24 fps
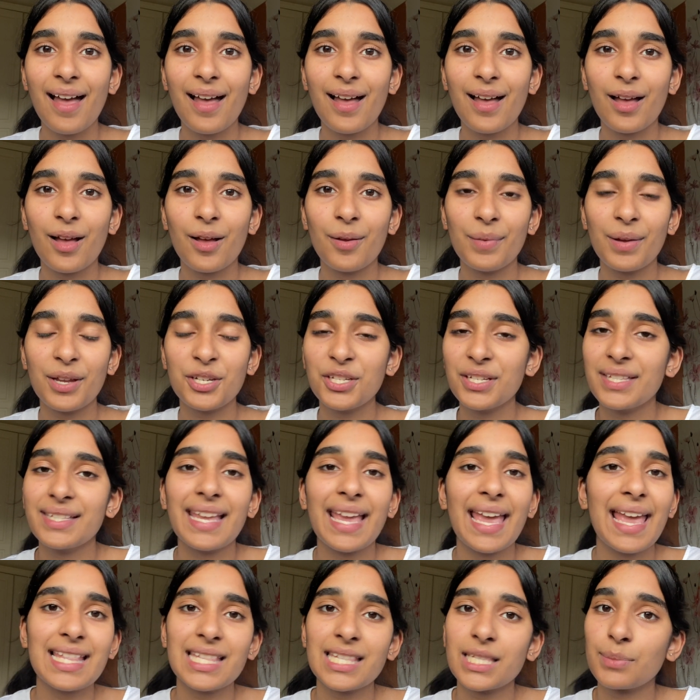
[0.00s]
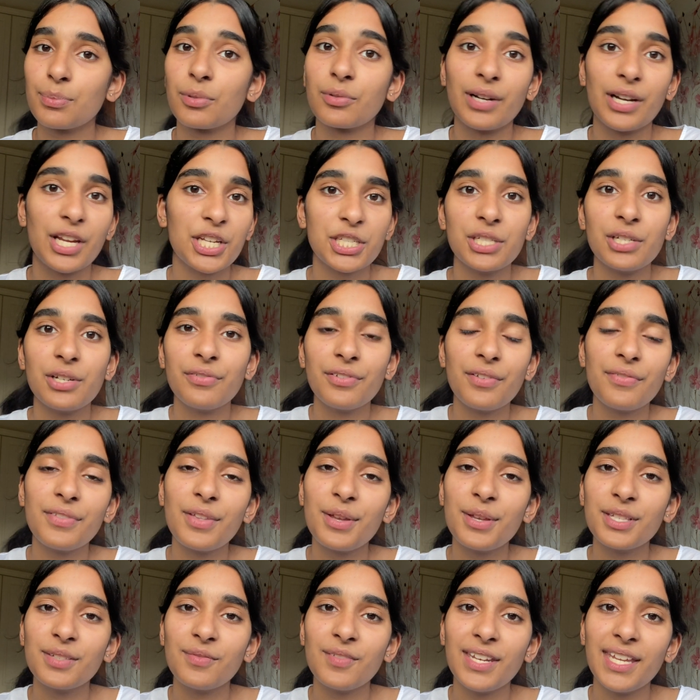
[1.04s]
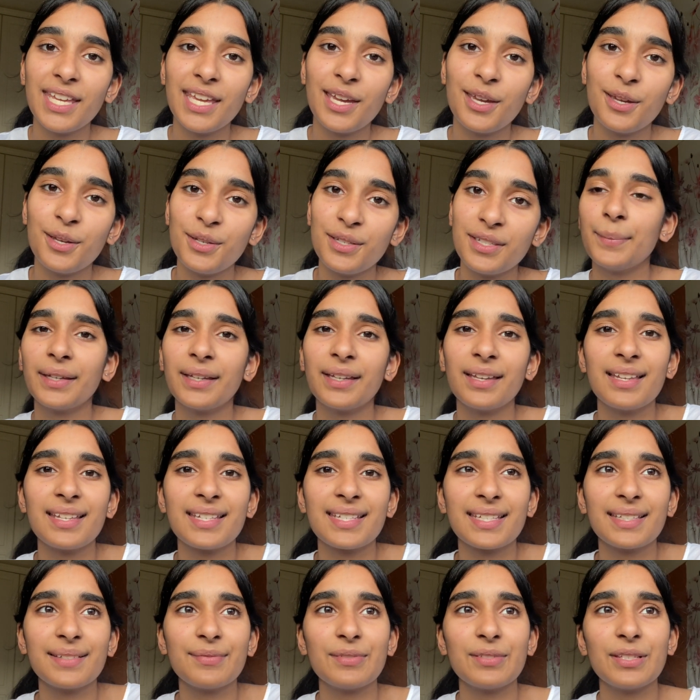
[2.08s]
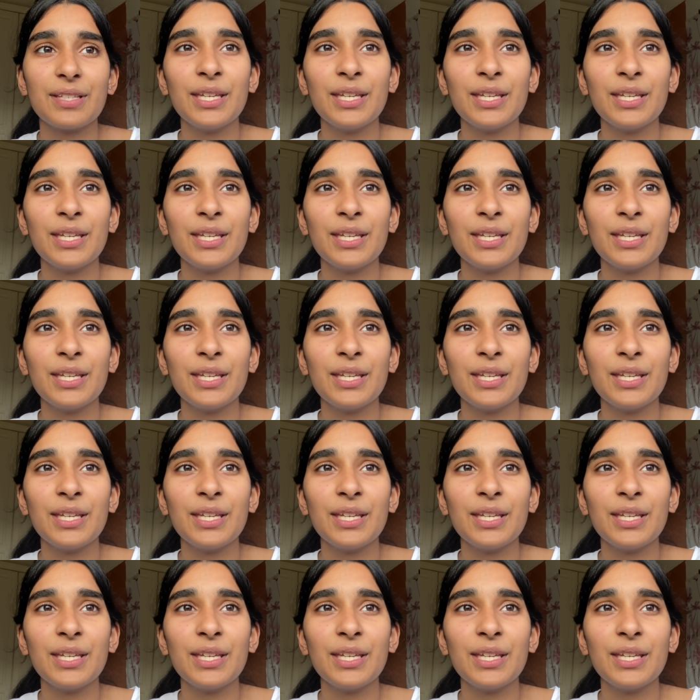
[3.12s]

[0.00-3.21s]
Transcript: And just get inspiration off of those videos, because,